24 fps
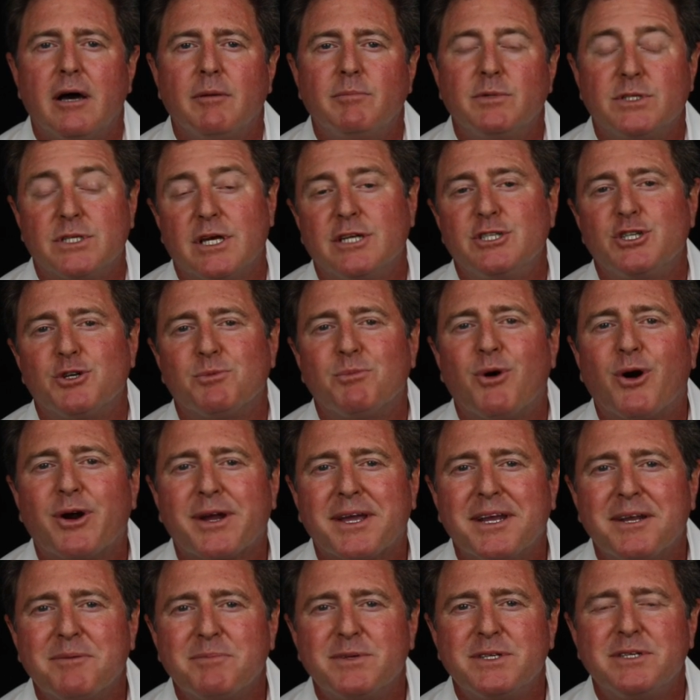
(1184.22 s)
besides your
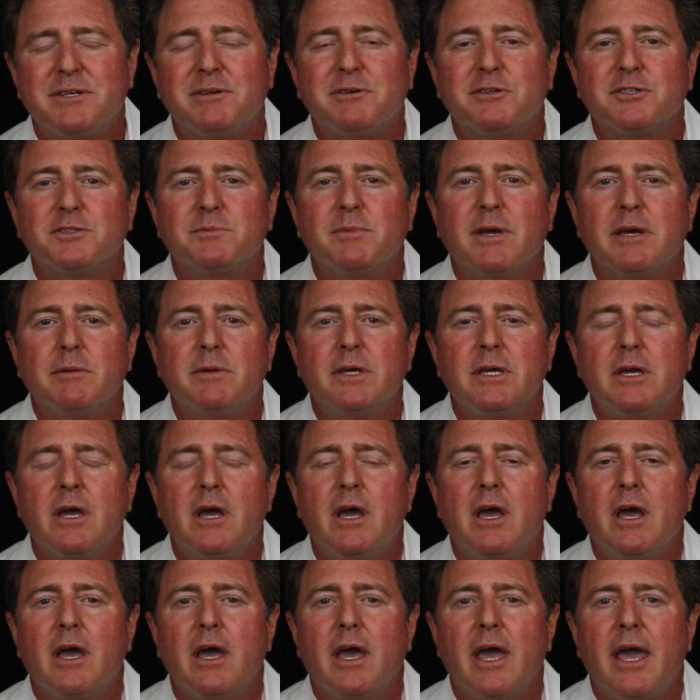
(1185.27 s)
marketing materials maybe,
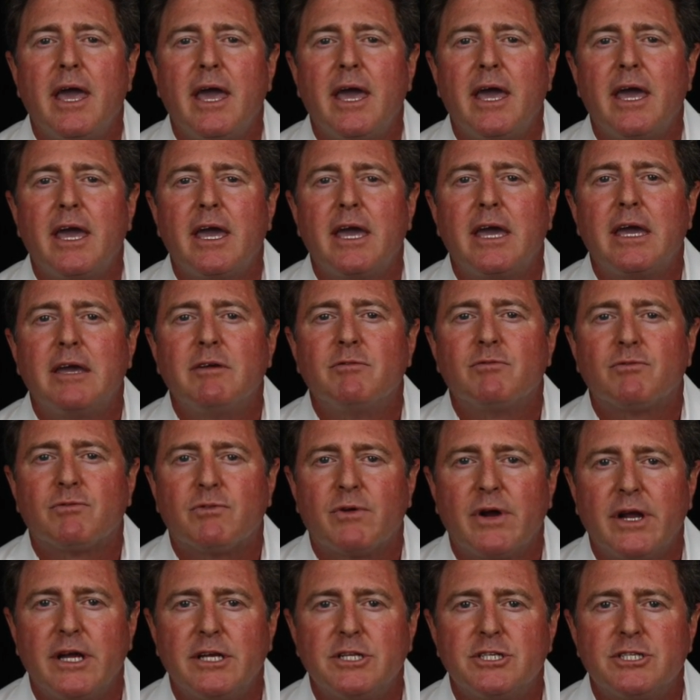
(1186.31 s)
a
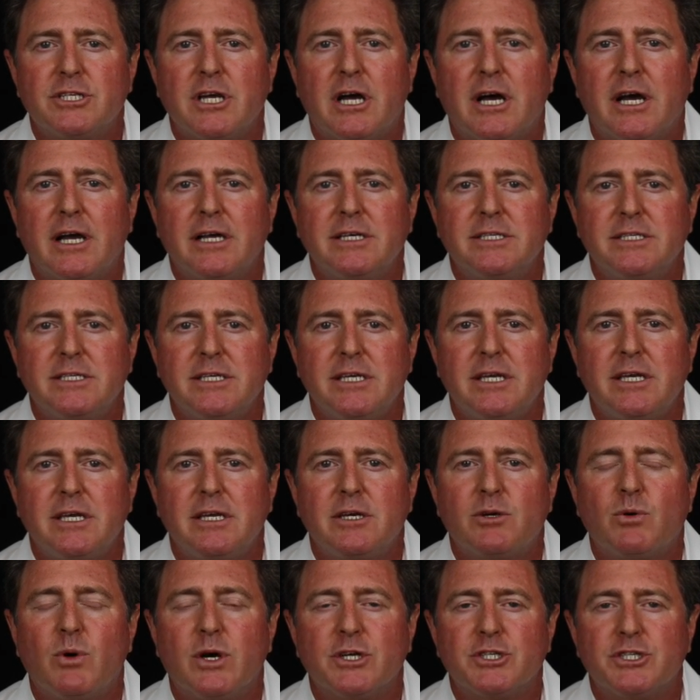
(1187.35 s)

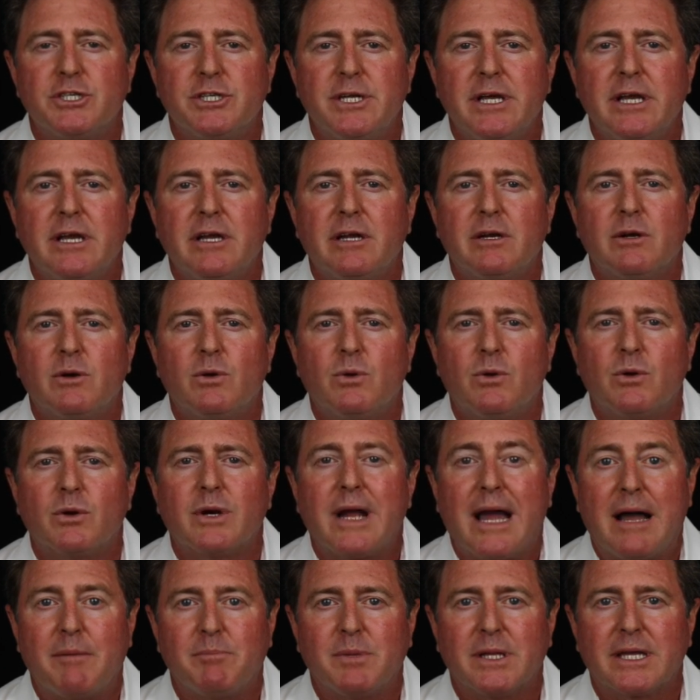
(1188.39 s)
franchisee questionnaire
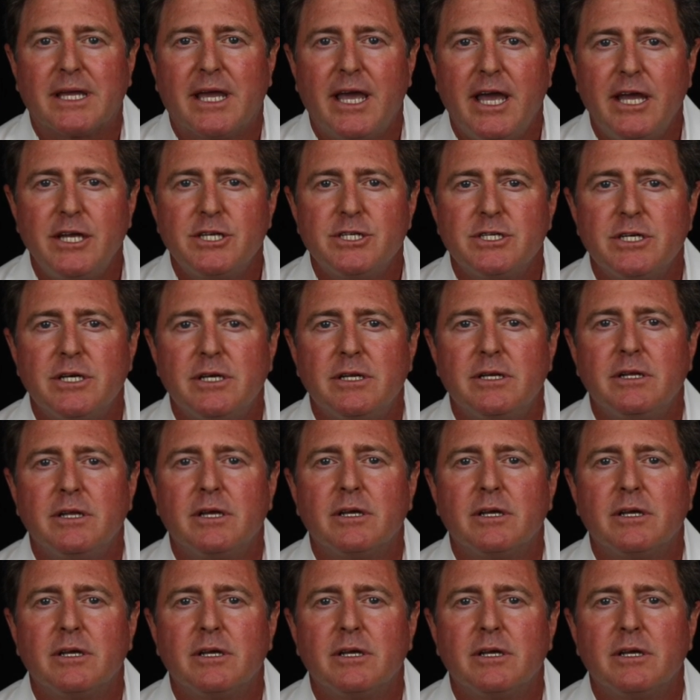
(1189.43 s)
or application,